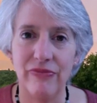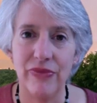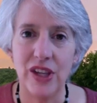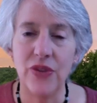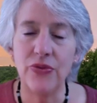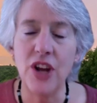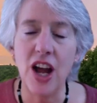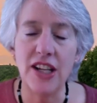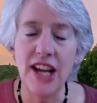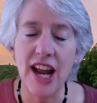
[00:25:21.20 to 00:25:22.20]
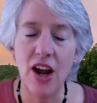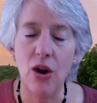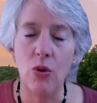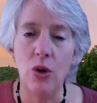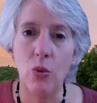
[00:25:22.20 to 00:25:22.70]
If not
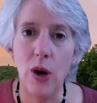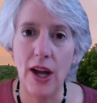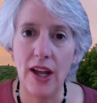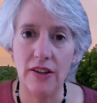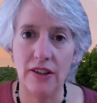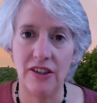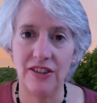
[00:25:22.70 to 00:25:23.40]
now, when?